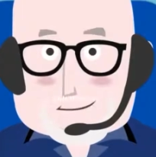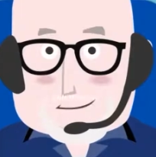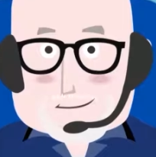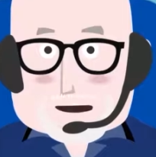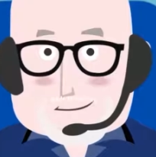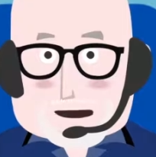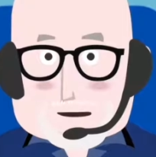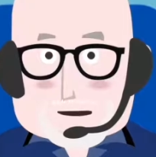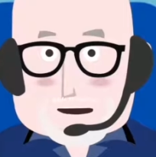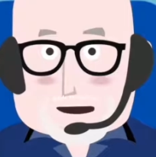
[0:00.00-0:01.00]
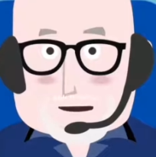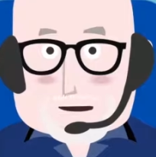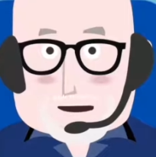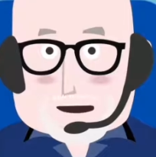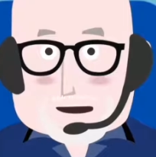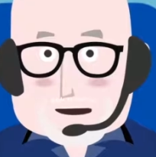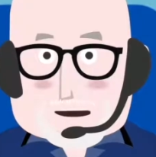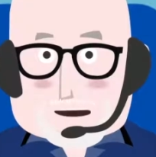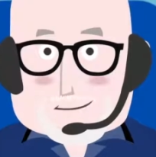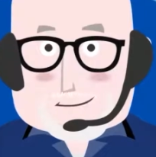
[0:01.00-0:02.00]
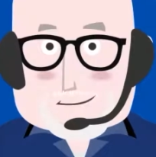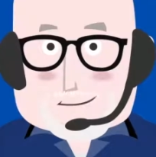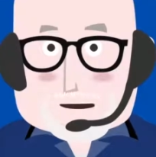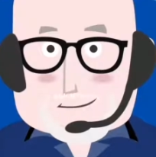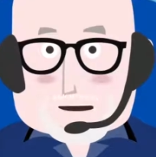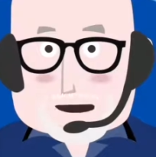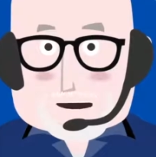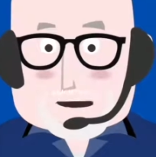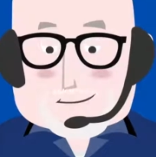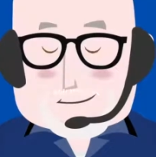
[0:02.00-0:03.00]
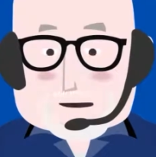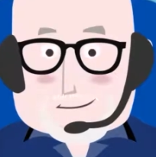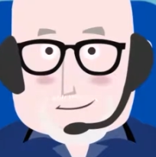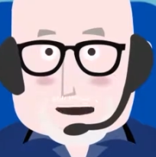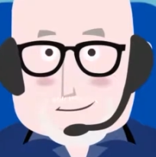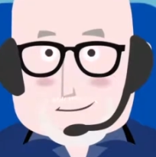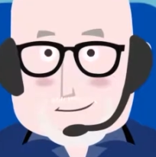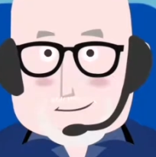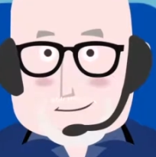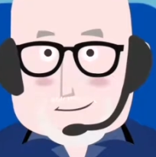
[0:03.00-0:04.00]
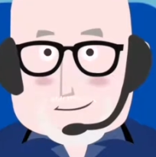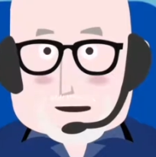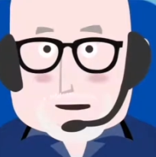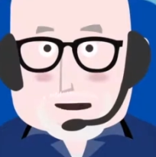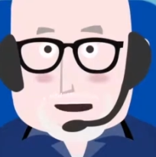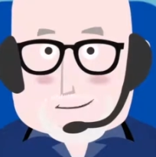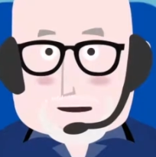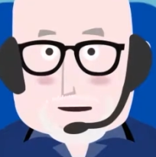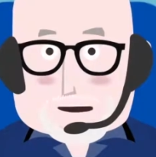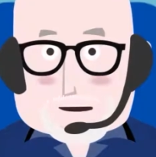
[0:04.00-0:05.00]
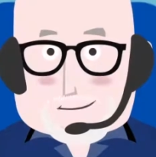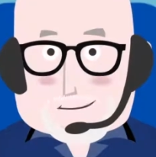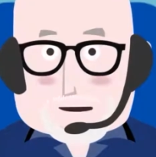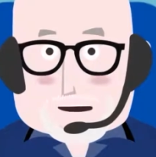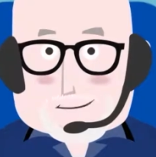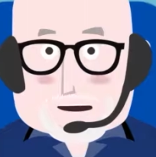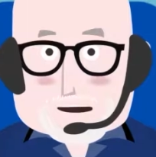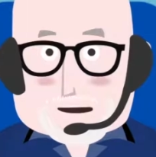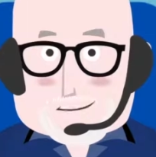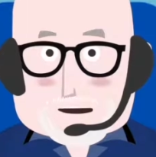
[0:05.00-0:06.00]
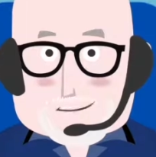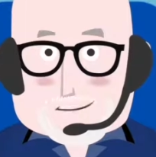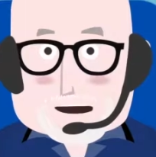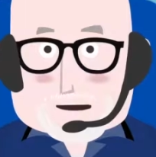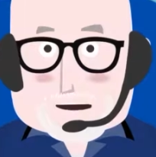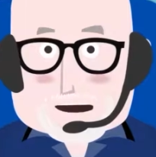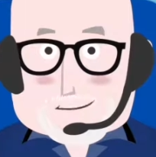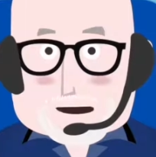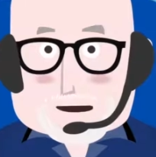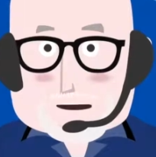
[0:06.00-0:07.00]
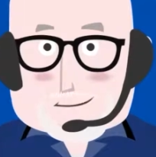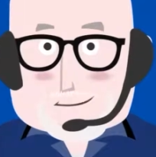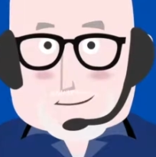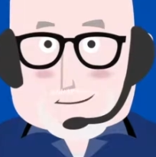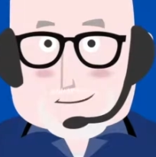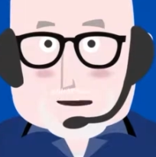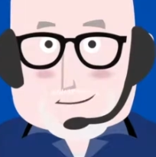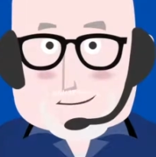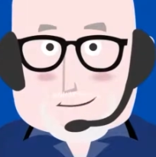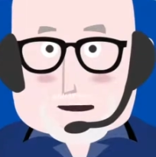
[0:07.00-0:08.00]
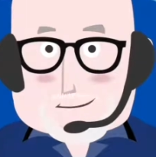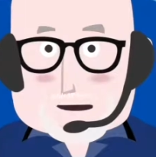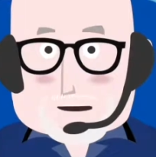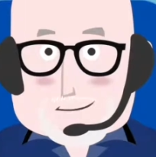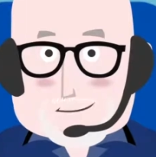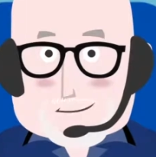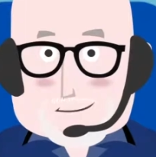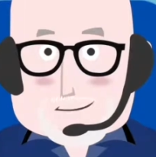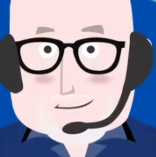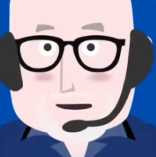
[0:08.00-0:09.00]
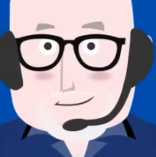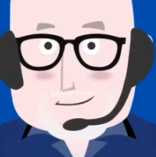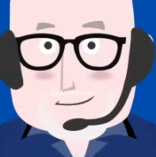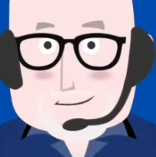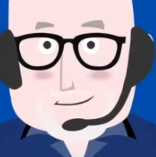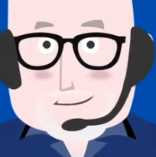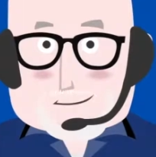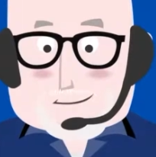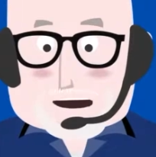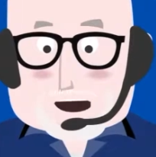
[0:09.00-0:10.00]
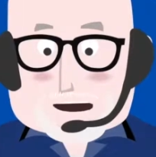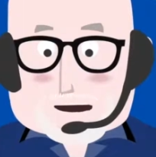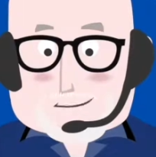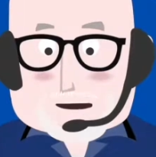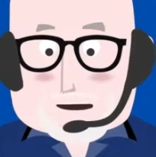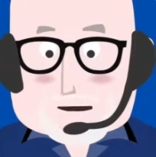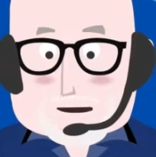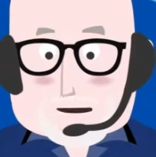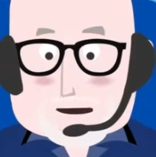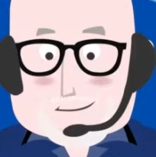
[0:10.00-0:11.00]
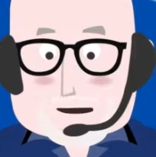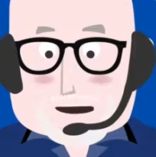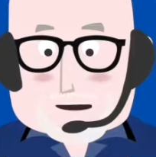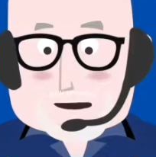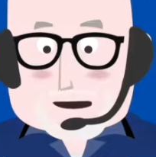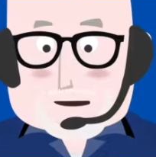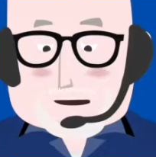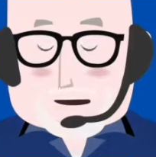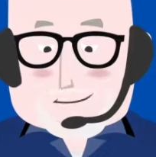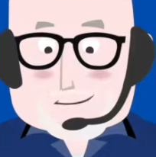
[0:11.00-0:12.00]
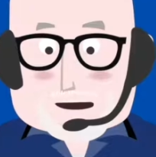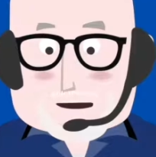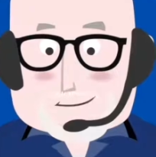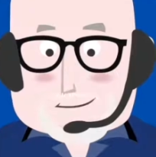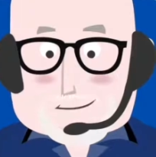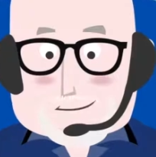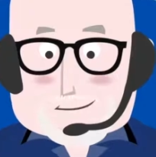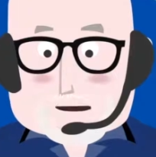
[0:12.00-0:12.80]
of what they need to be aware of has diminished because they're just information overloads. The cognitive load, as I like to call it, people can only handle so much. So what ends up happening is a lot of the adversaries recognize that,